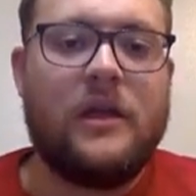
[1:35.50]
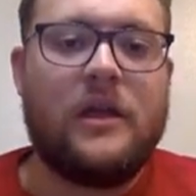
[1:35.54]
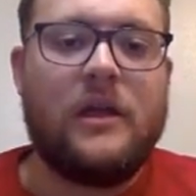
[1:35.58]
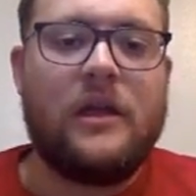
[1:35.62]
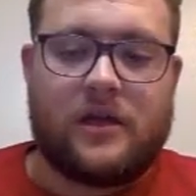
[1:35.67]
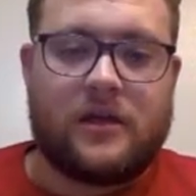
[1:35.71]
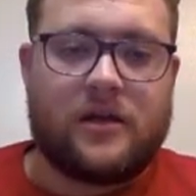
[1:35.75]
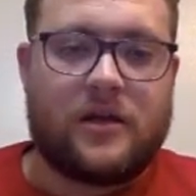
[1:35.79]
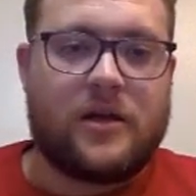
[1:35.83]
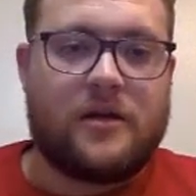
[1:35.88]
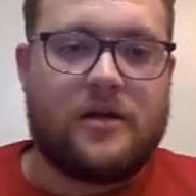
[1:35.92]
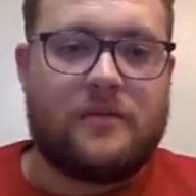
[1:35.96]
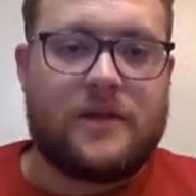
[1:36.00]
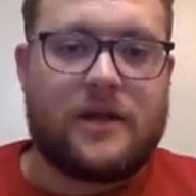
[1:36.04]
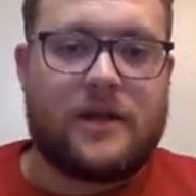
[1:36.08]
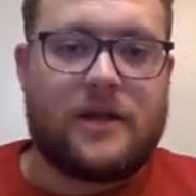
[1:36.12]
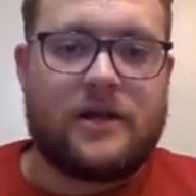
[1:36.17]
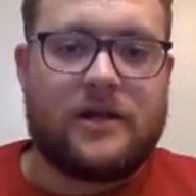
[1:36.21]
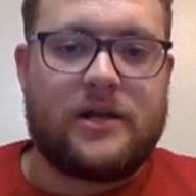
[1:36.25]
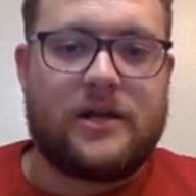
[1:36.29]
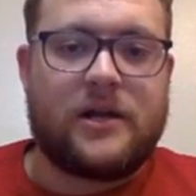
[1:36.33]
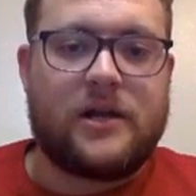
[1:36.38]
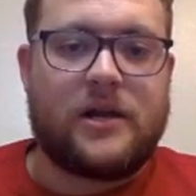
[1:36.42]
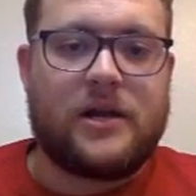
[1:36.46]
and come down
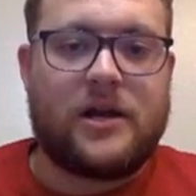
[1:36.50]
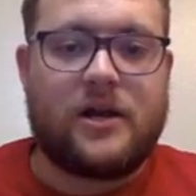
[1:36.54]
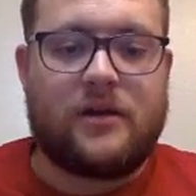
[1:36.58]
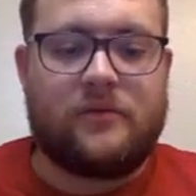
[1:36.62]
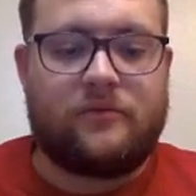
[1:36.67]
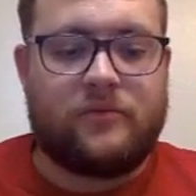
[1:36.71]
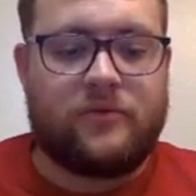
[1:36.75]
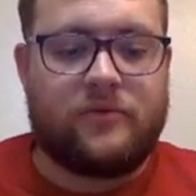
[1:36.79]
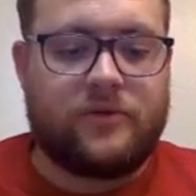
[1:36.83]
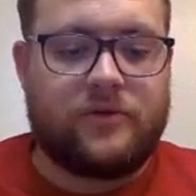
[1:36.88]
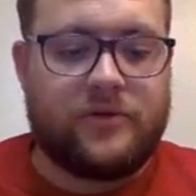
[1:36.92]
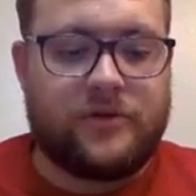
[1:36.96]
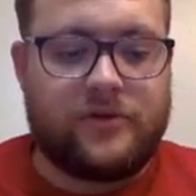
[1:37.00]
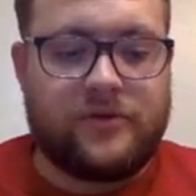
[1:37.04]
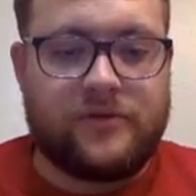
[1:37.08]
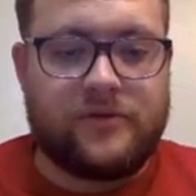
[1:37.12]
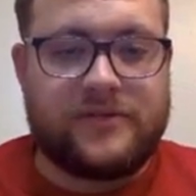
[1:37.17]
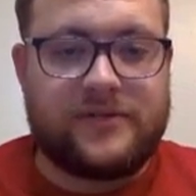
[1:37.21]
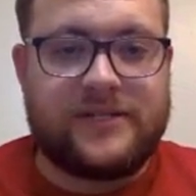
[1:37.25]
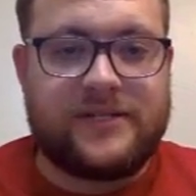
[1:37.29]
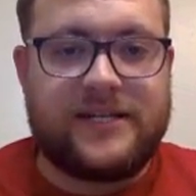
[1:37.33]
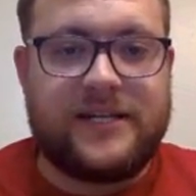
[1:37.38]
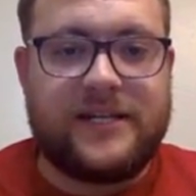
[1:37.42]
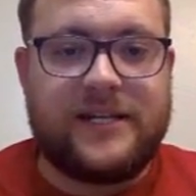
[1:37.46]
here and we'll do
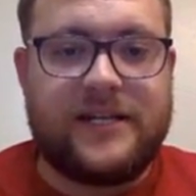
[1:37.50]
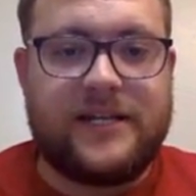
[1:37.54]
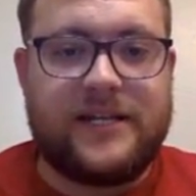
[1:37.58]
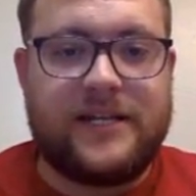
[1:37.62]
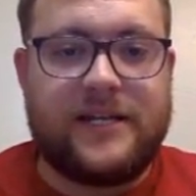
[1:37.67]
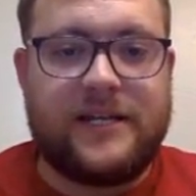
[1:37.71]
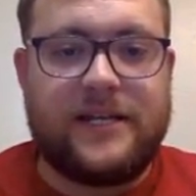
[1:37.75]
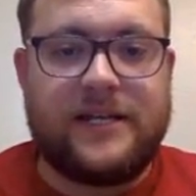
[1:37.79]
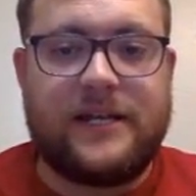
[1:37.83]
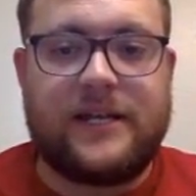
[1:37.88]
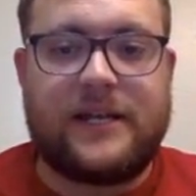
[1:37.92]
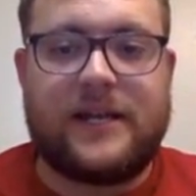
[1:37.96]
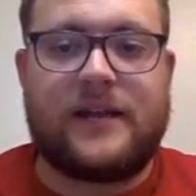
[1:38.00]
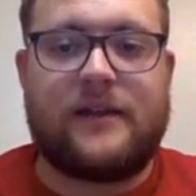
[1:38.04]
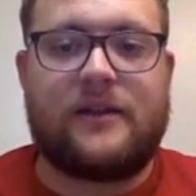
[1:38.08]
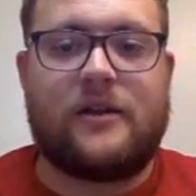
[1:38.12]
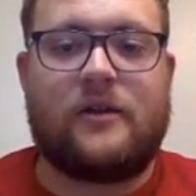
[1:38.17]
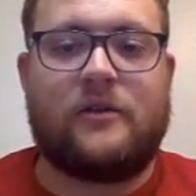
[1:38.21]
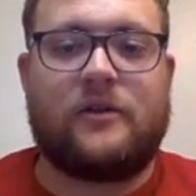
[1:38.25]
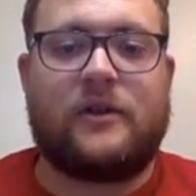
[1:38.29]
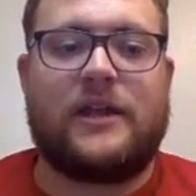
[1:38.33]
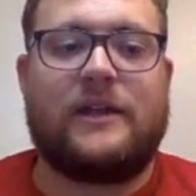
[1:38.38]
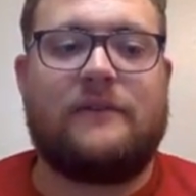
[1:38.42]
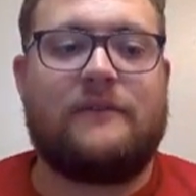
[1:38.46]
CD and
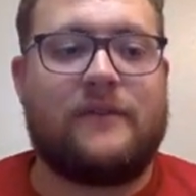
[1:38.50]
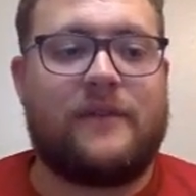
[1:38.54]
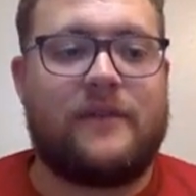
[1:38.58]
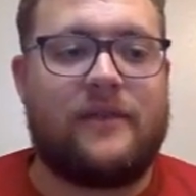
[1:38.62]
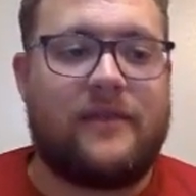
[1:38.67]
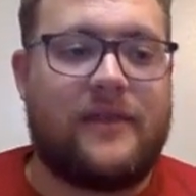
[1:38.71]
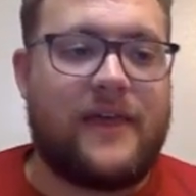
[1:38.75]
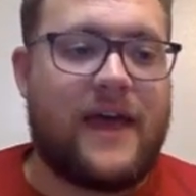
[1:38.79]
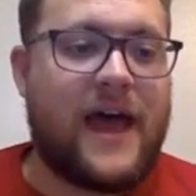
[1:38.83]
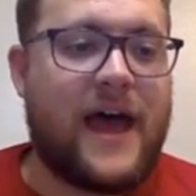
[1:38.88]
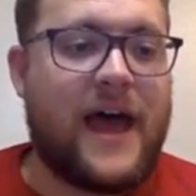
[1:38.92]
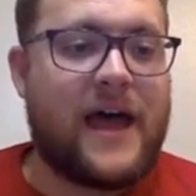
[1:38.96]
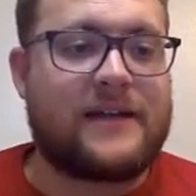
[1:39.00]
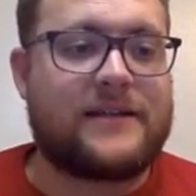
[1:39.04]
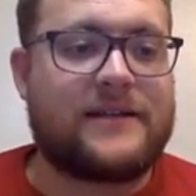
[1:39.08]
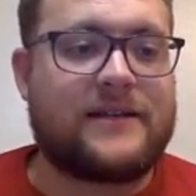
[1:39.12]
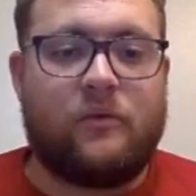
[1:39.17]
I'll give it that.